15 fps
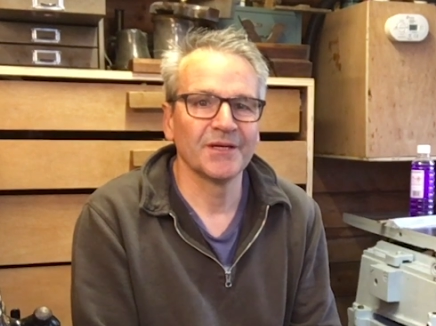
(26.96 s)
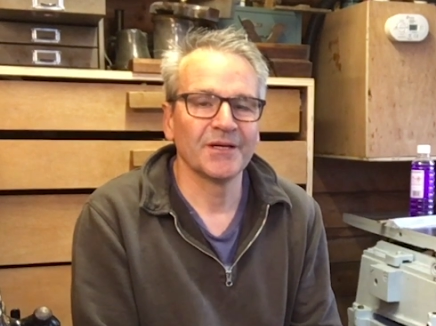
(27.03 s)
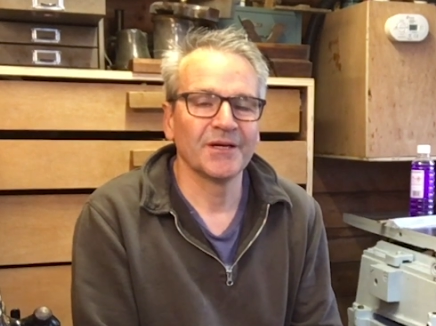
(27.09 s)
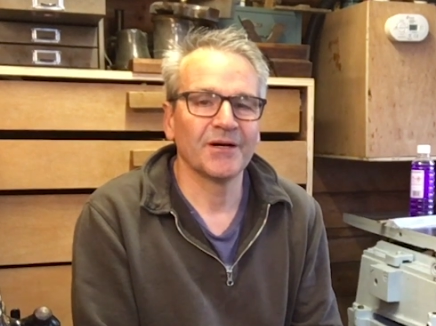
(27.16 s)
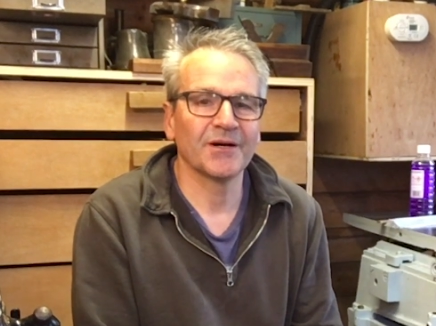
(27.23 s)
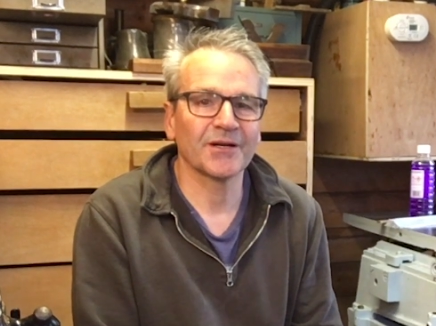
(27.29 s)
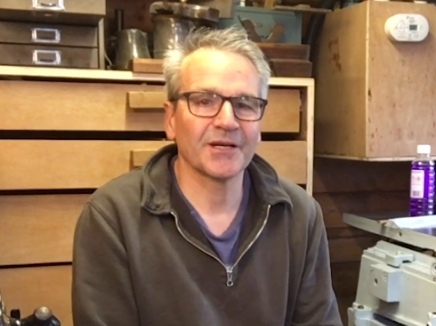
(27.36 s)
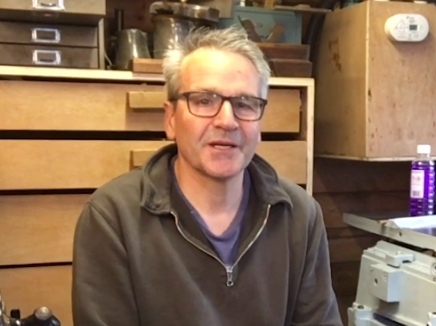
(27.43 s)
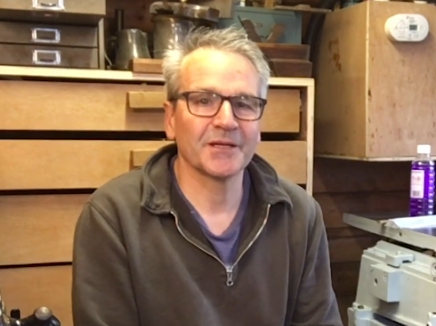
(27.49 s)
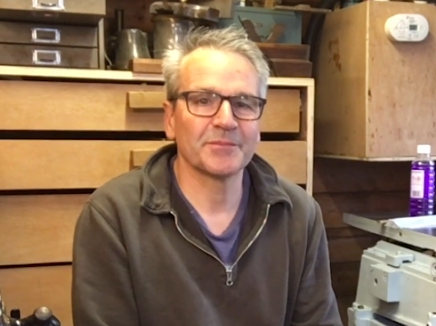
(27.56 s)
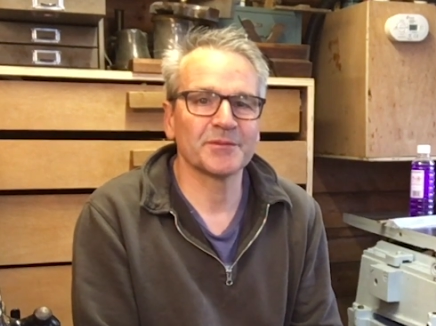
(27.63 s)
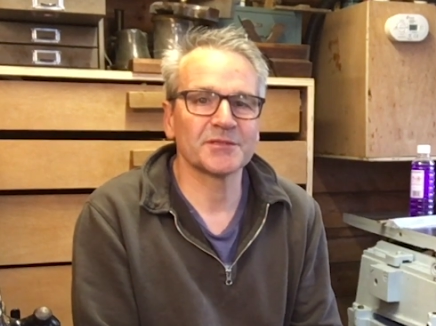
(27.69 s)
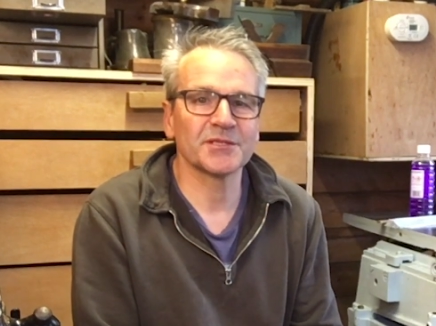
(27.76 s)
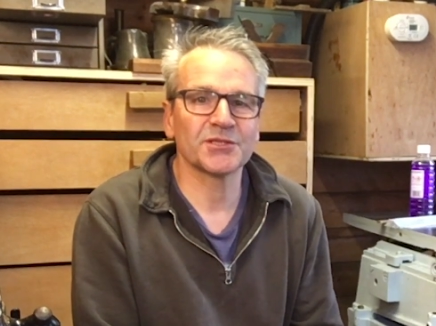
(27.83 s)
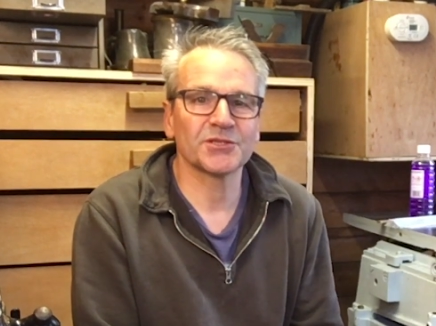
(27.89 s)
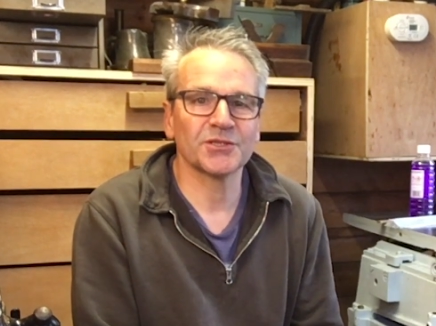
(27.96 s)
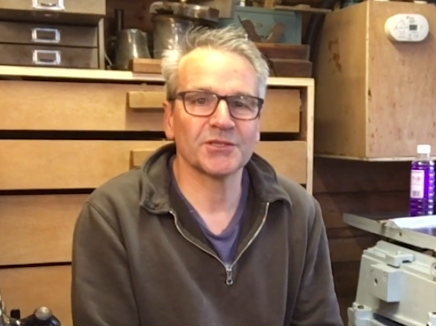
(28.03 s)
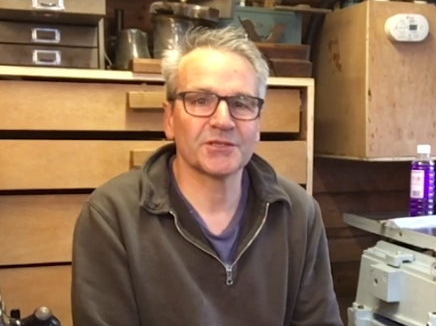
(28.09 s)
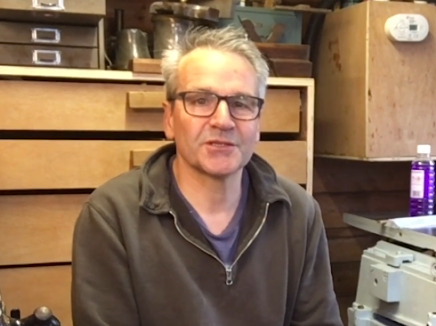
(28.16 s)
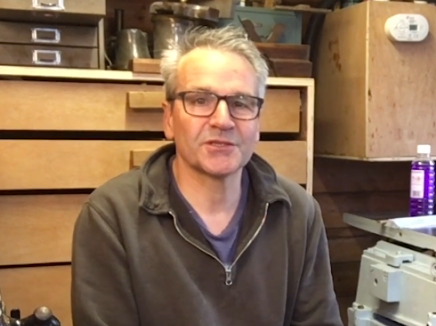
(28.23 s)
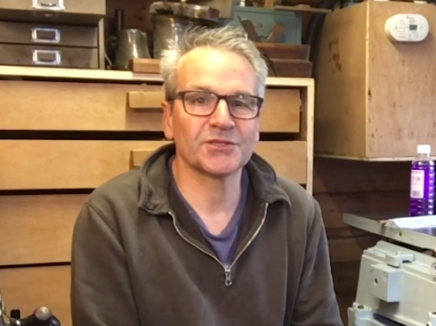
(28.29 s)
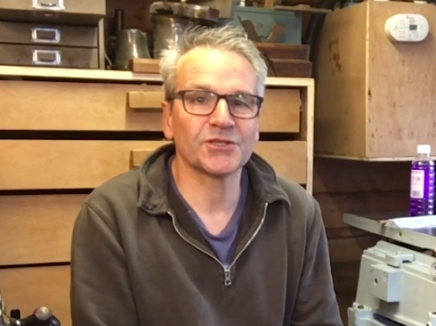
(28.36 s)
hardly in a
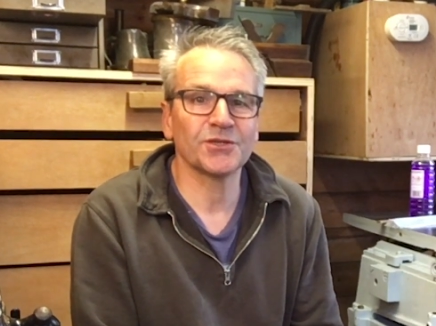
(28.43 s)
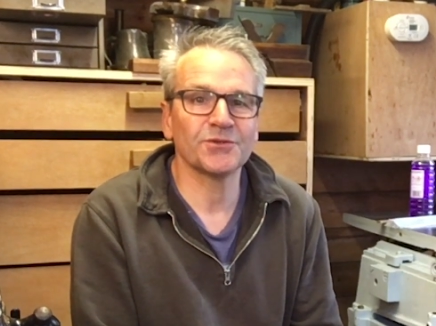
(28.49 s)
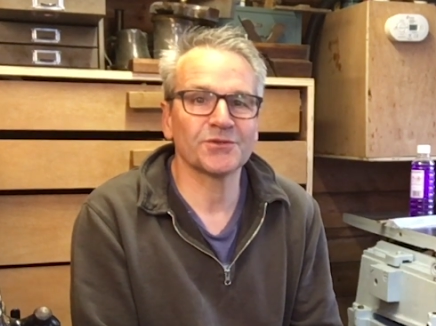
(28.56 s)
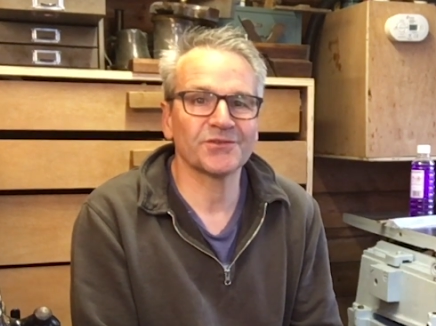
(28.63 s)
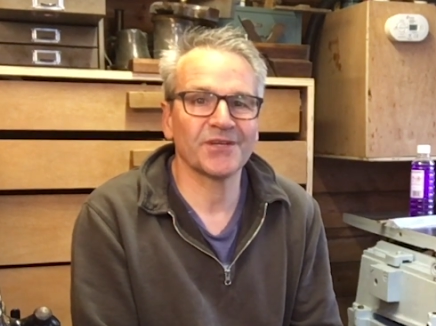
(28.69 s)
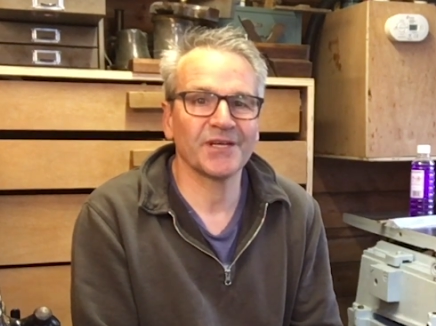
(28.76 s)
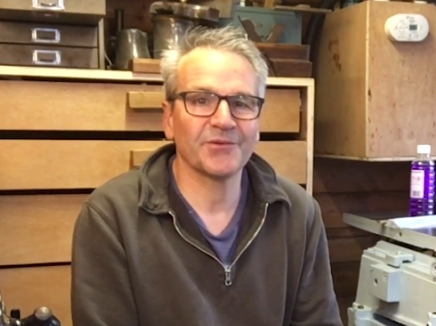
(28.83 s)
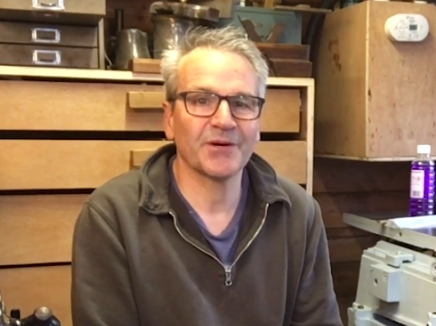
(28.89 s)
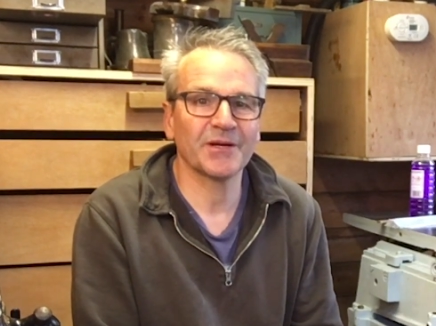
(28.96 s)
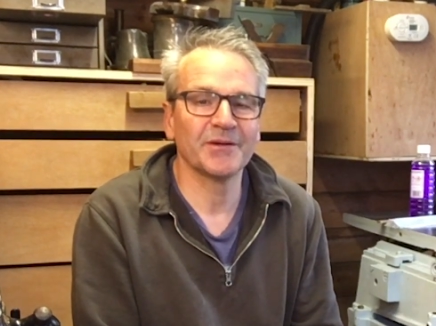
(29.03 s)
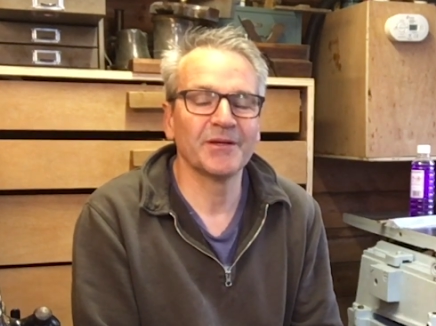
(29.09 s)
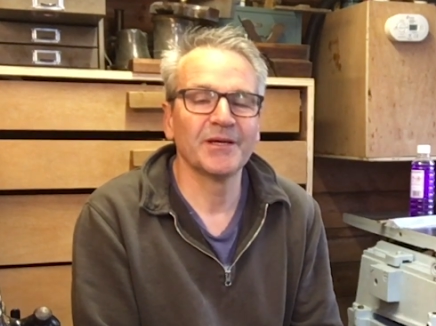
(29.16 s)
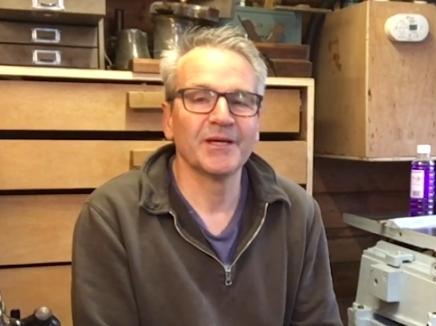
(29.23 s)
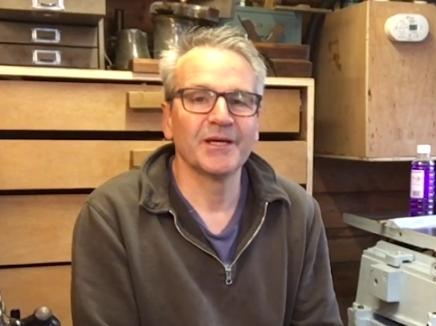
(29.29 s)
position to tutor anyone.